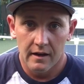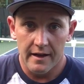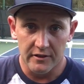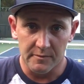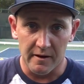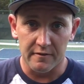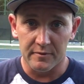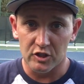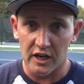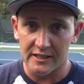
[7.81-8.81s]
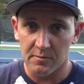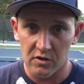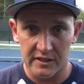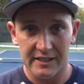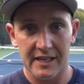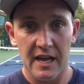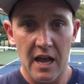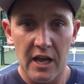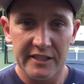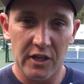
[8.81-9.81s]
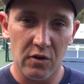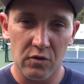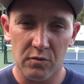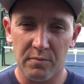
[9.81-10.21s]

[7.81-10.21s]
Hi there, it's Mark from Third Shot Sports. So